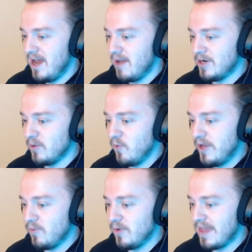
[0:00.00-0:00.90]
I want to
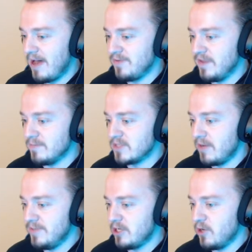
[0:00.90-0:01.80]
win without them. So
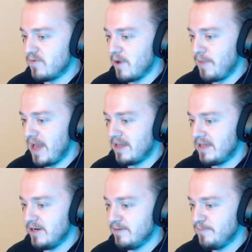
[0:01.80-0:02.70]
I'm going to go for a Peck
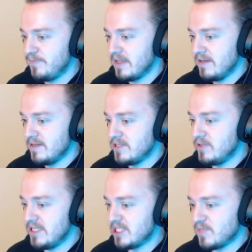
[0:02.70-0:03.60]
here. It's
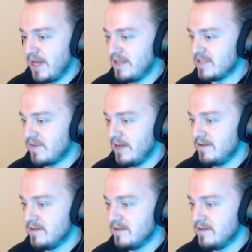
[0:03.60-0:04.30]
using Spite. That's fine.